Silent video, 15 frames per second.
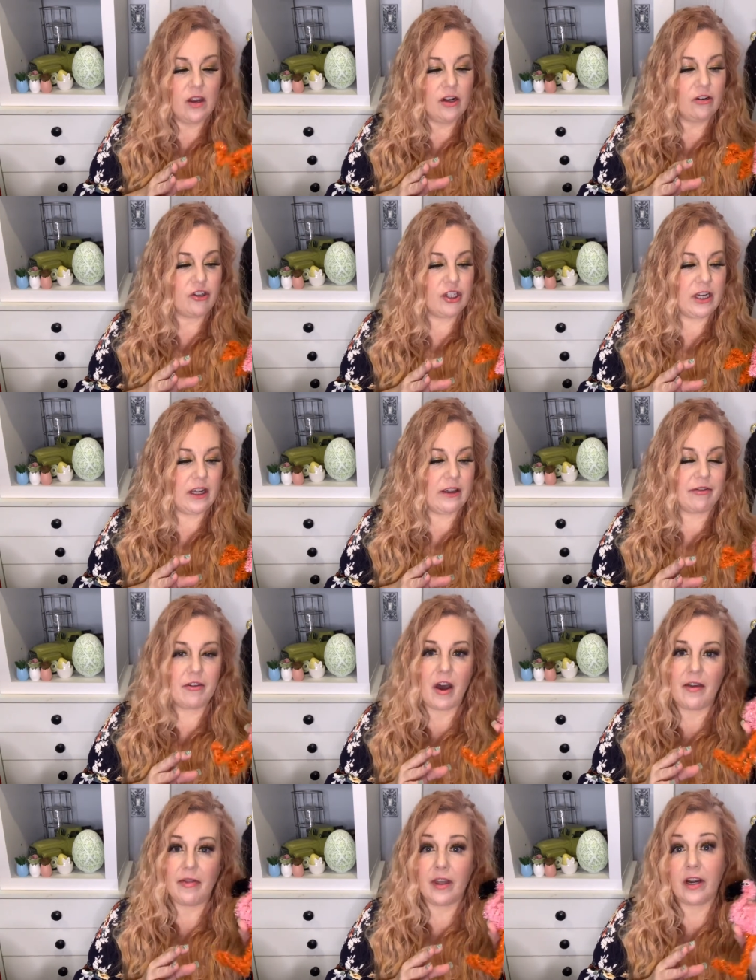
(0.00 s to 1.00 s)
she
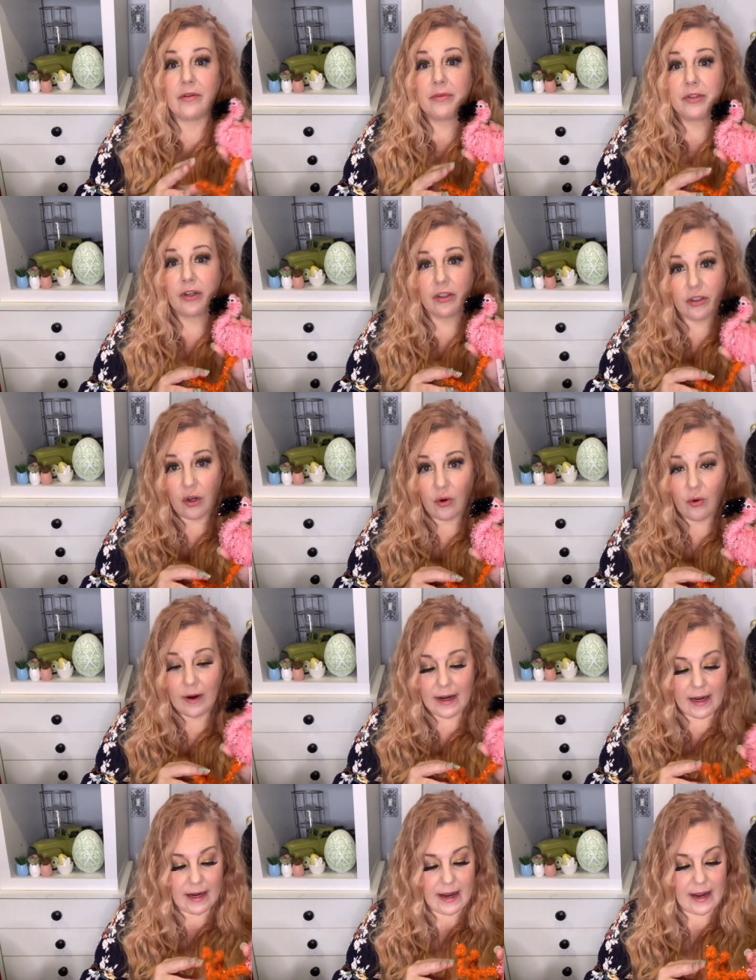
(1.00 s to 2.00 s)
thought that it was her
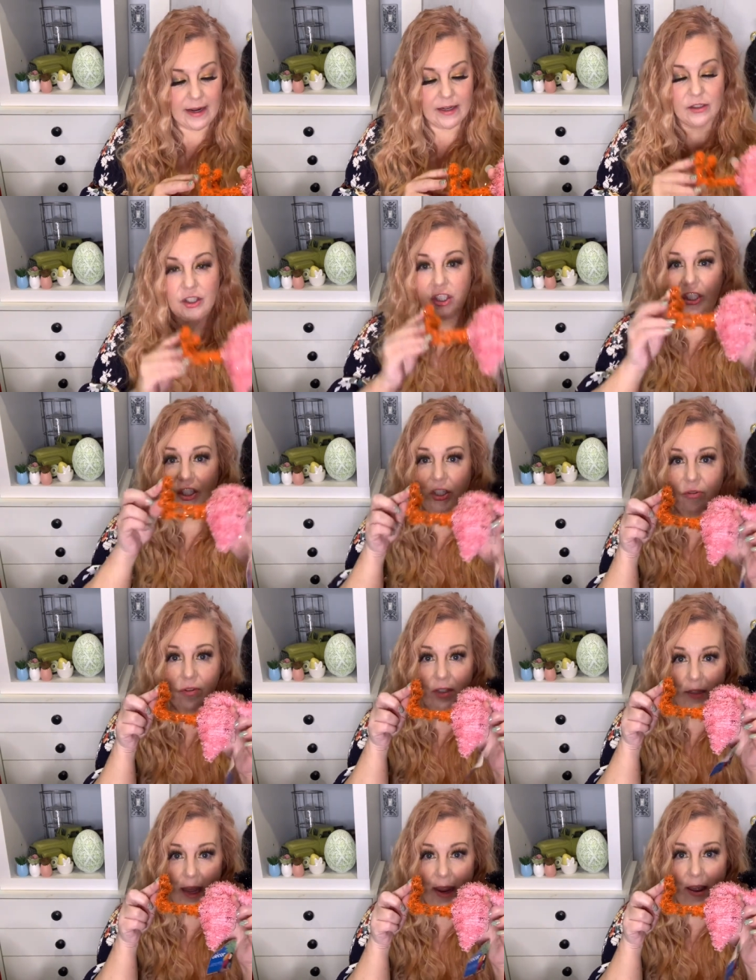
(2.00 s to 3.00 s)
toy and she chewed
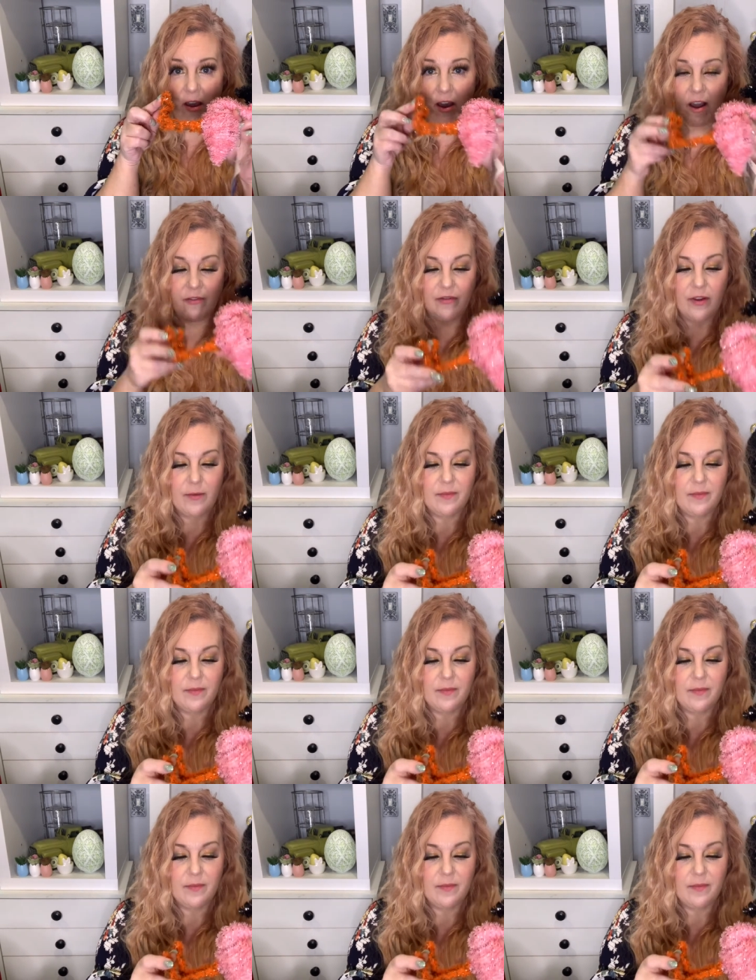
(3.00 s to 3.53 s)
the leg off.